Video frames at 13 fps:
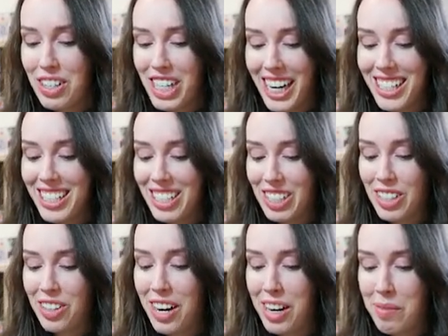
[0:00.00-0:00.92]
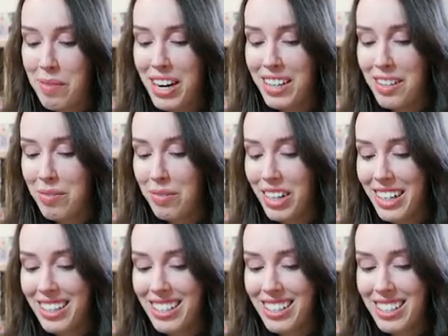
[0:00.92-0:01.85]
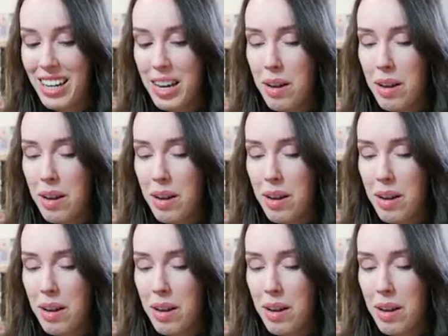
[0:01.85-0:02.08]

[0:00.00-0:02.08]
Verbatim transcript: Jace, just try to make him like this